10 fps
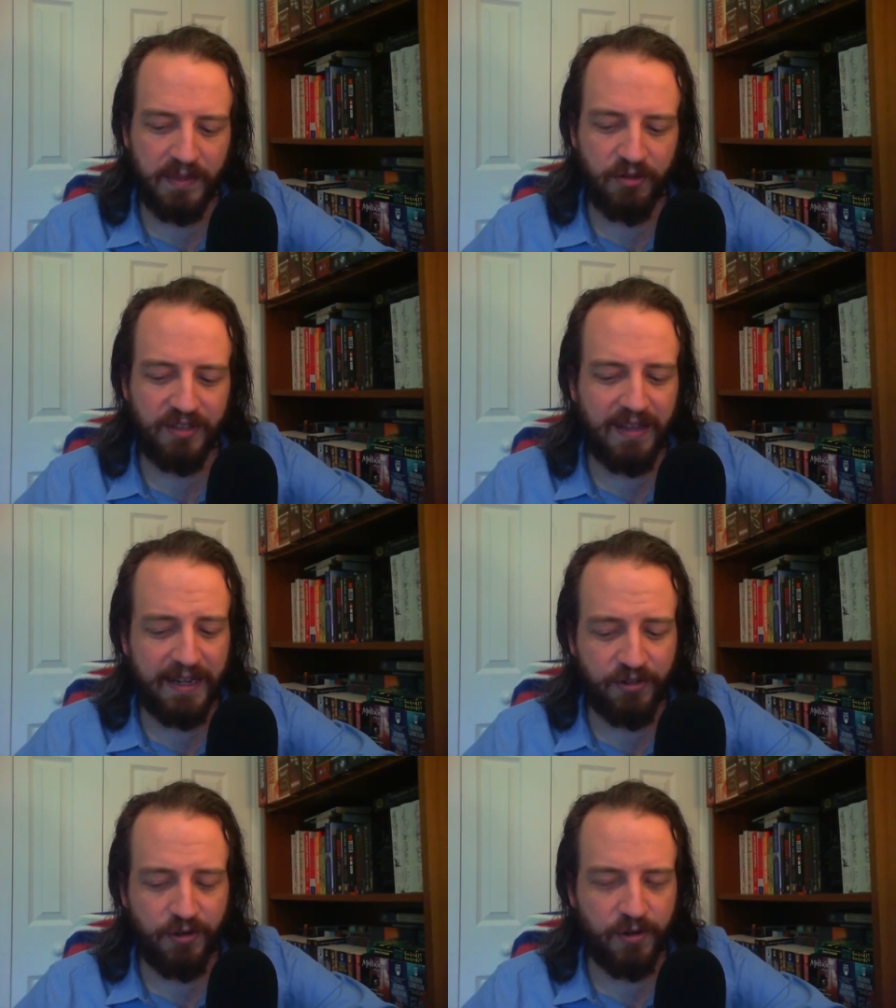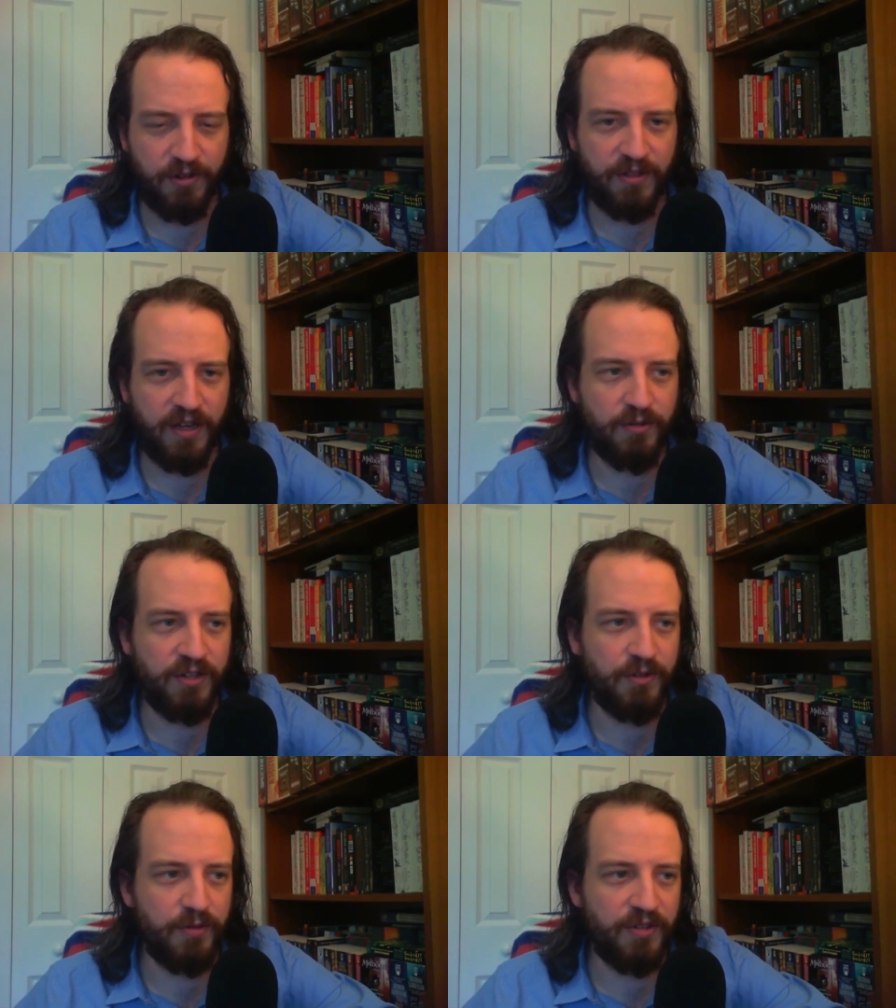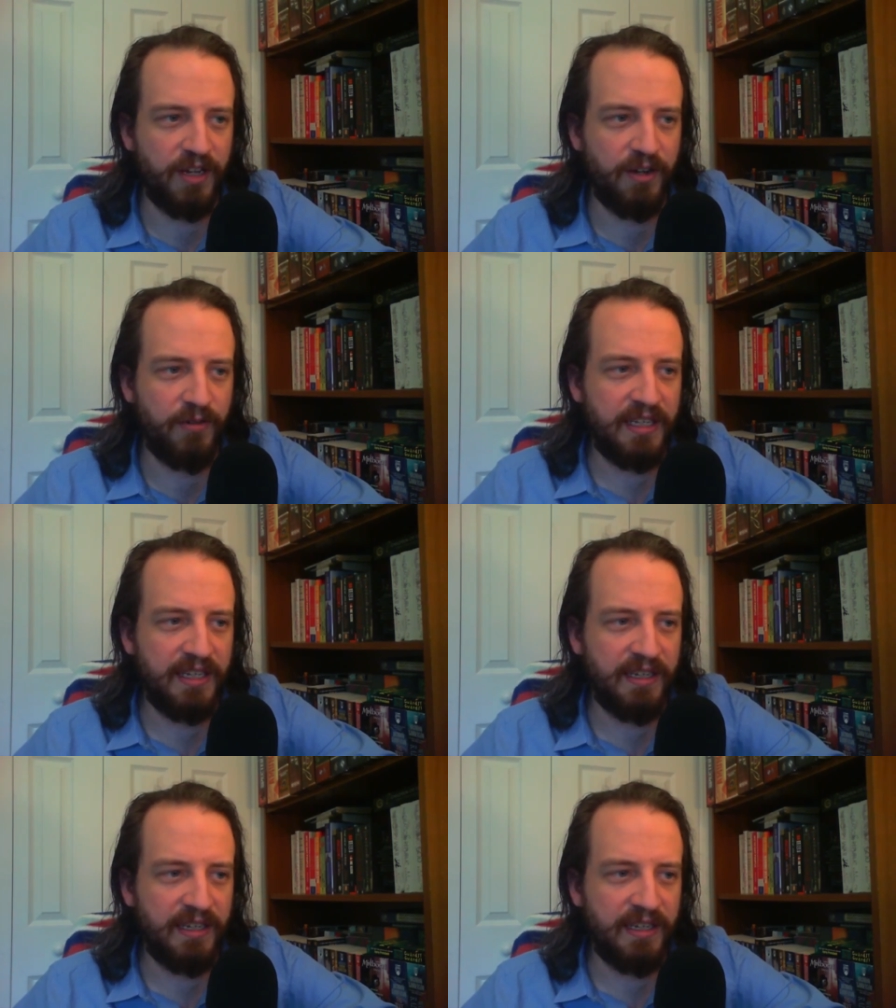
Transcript: It was a lot shorter, though, too, so